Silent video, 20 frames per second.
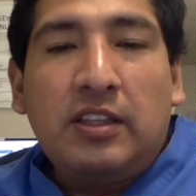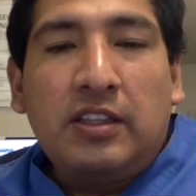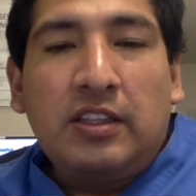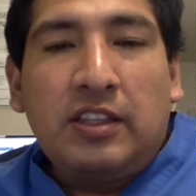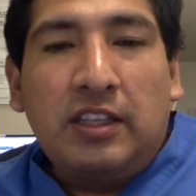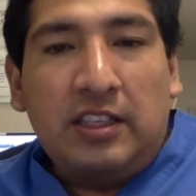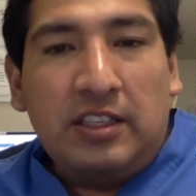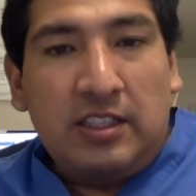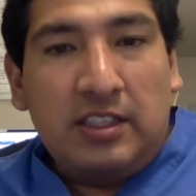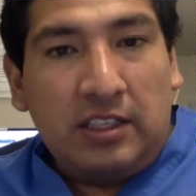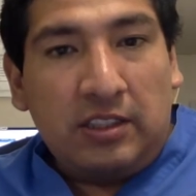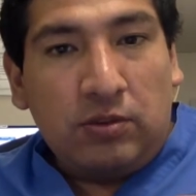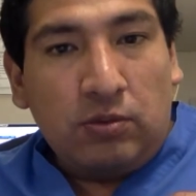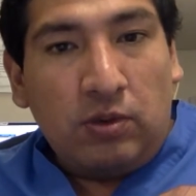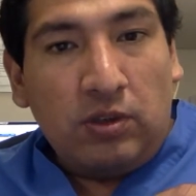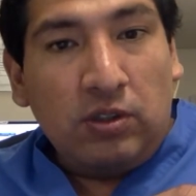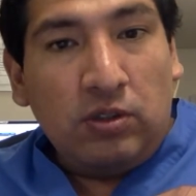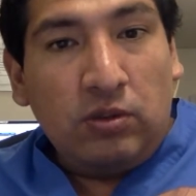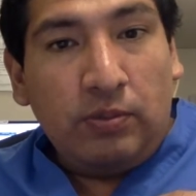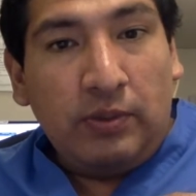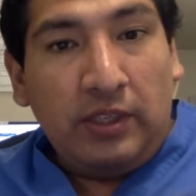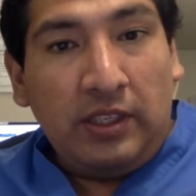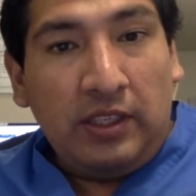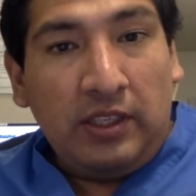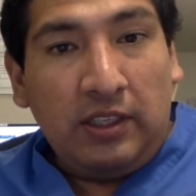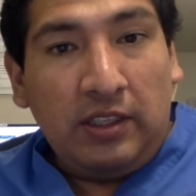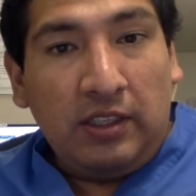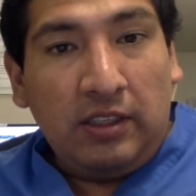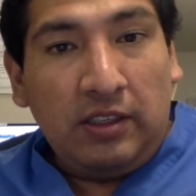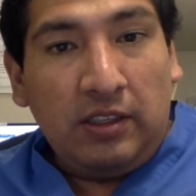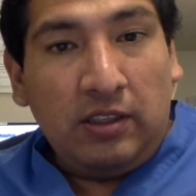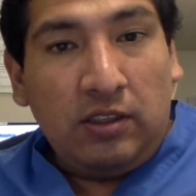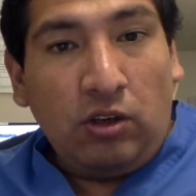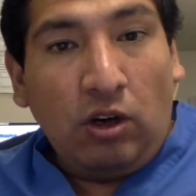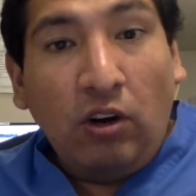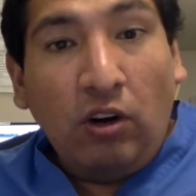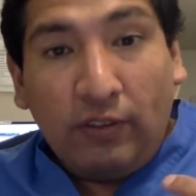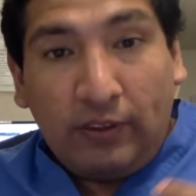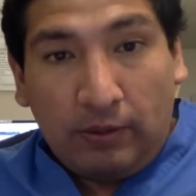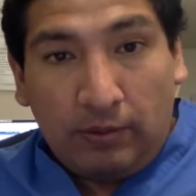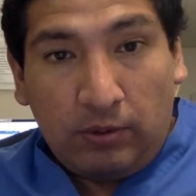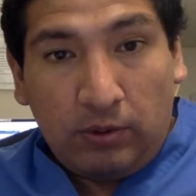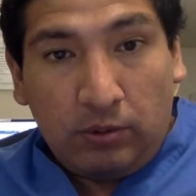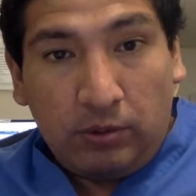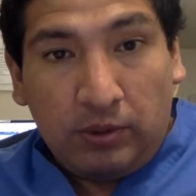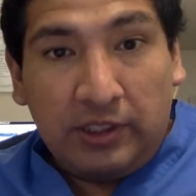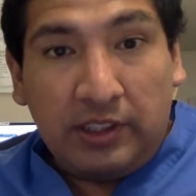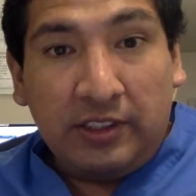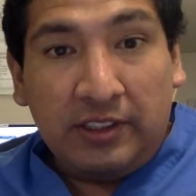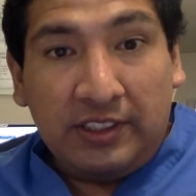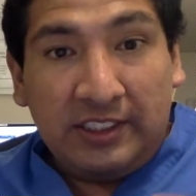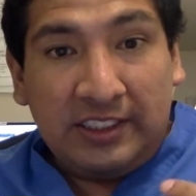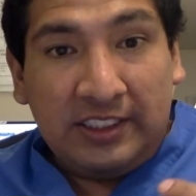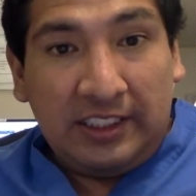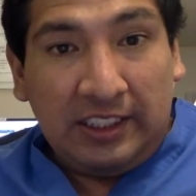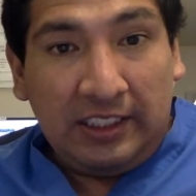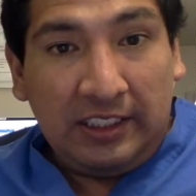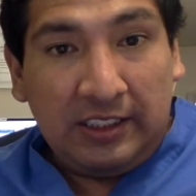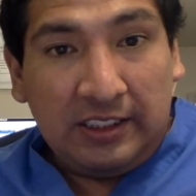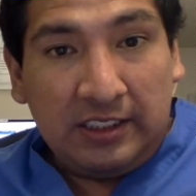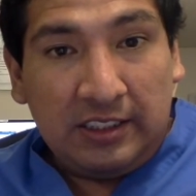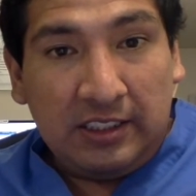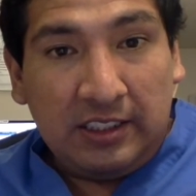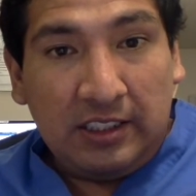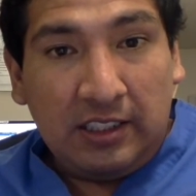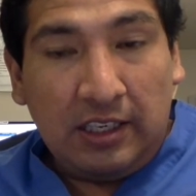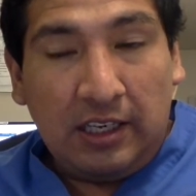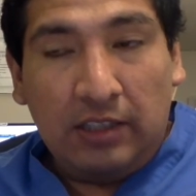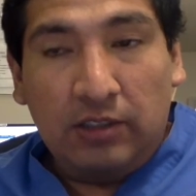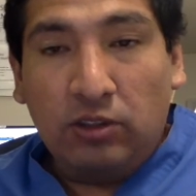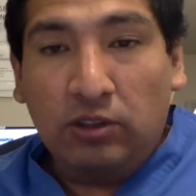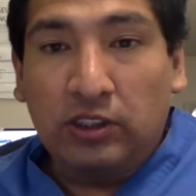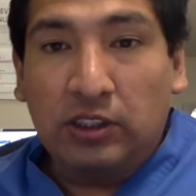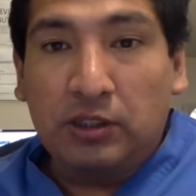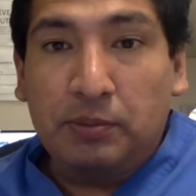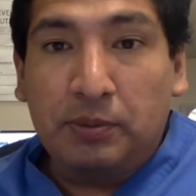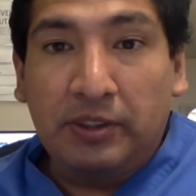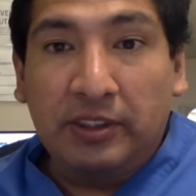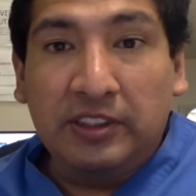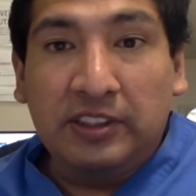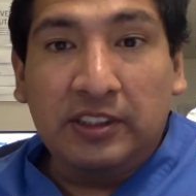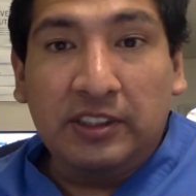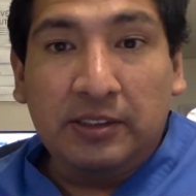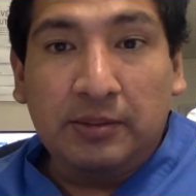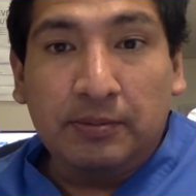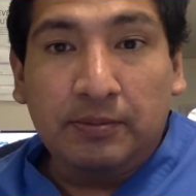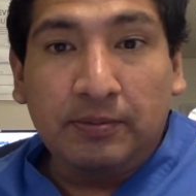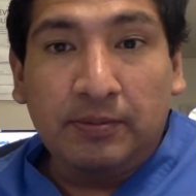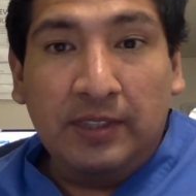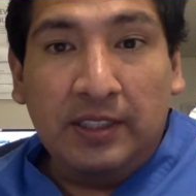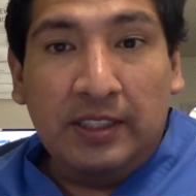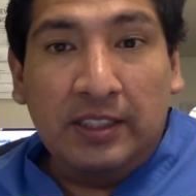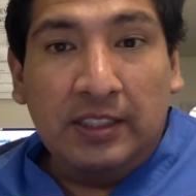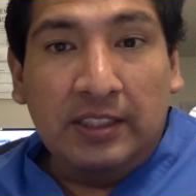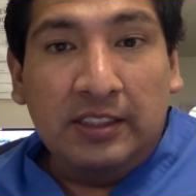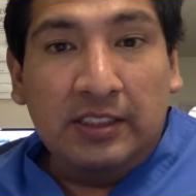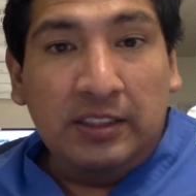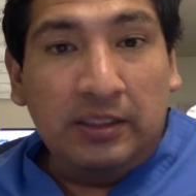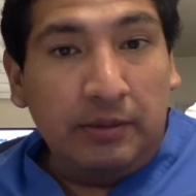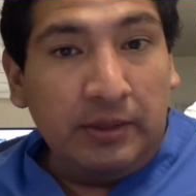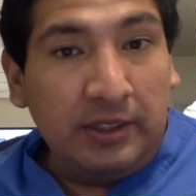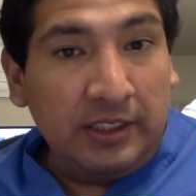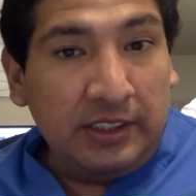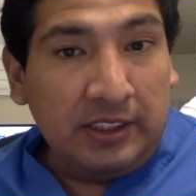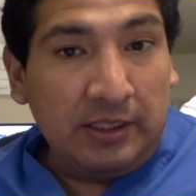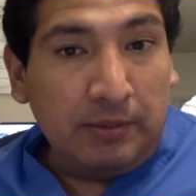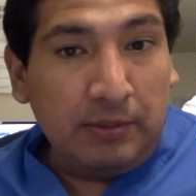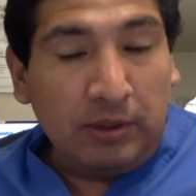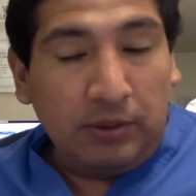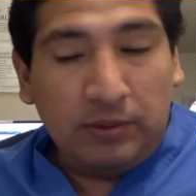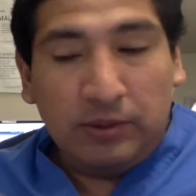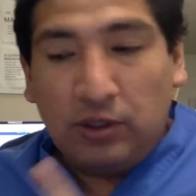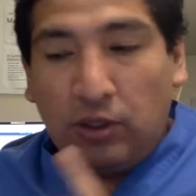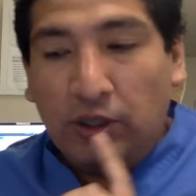they just want to be comfortable with their disease and not experiencing severe symptoms?